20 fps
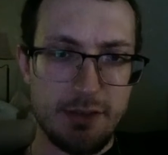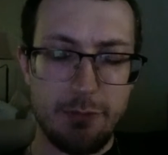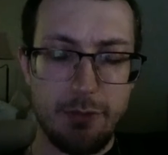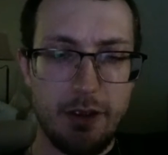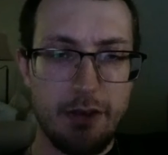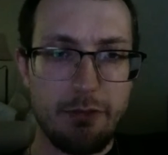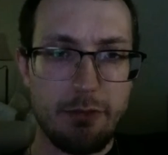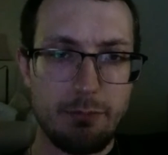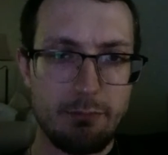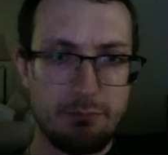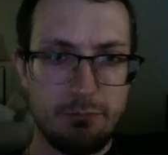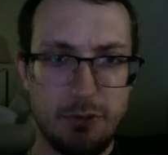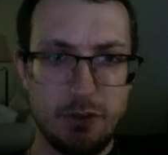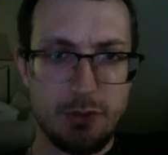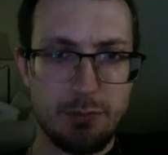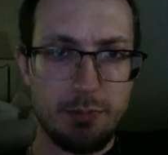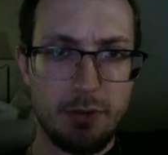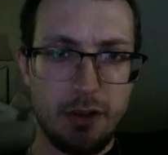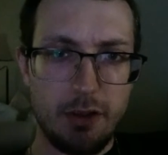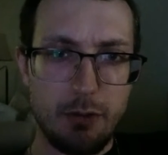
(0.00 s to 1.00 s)
If you haven't, you
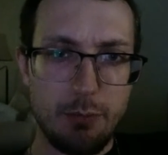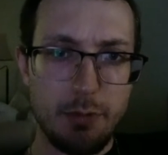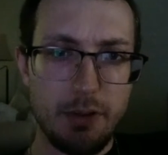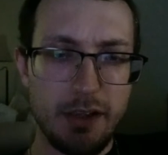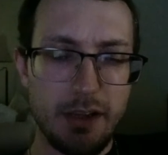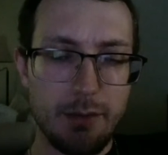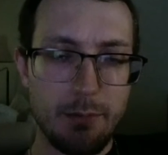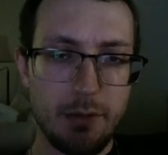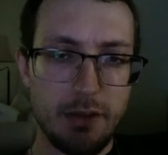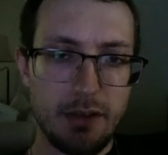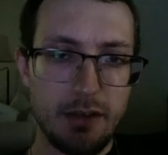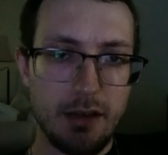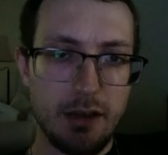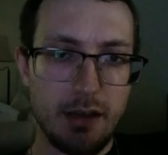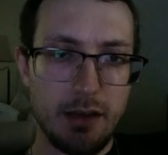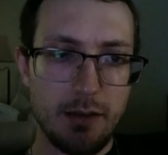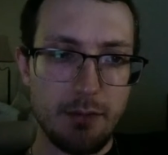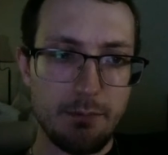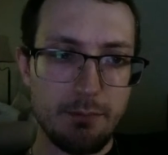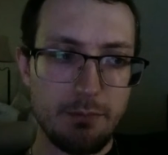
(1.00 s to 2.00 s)
should probably go play it, but
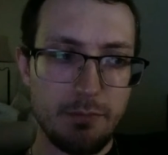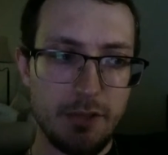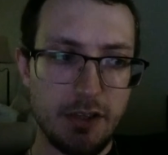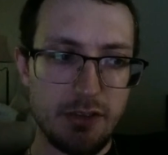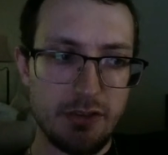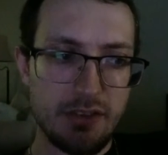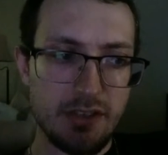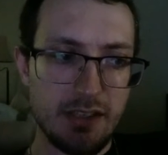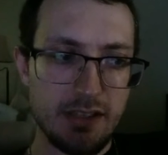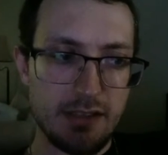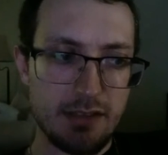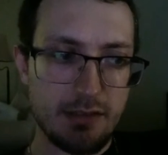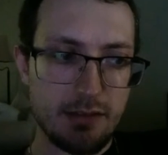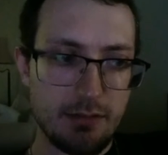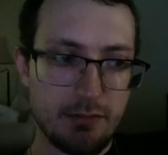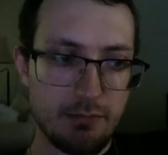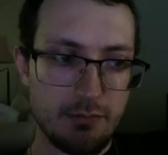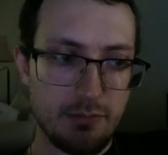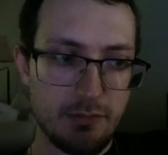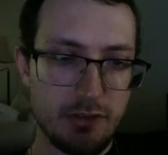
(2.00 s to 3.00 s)
there's
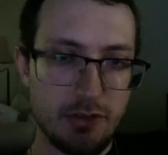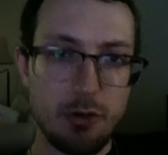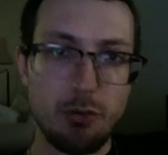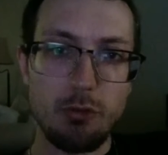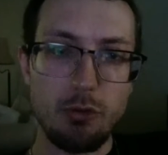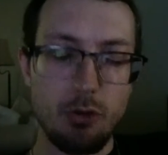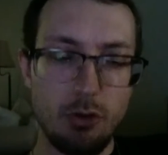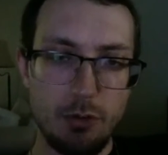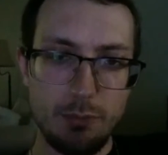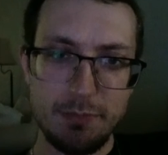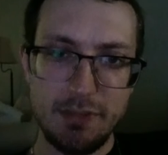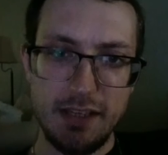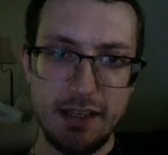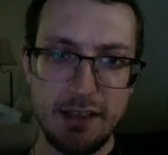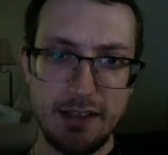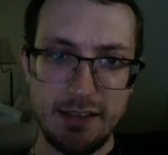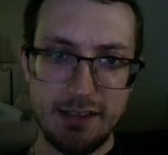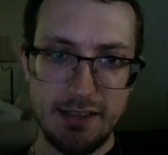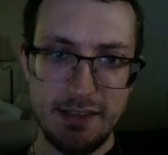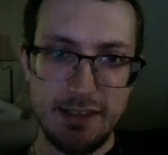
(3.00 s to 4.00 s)
these stone golems that
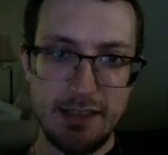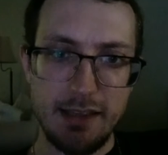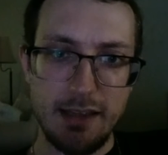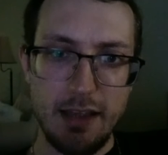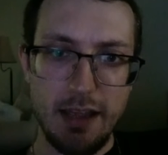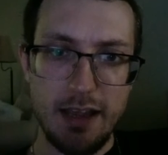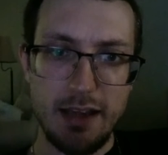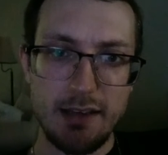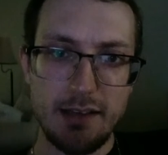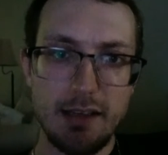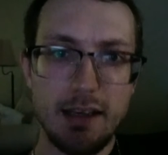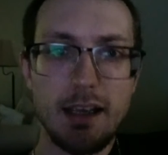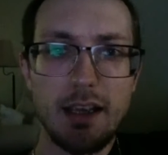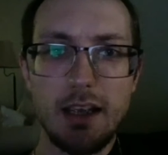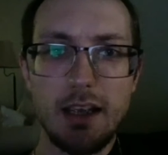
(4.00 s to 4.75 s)
exist in that.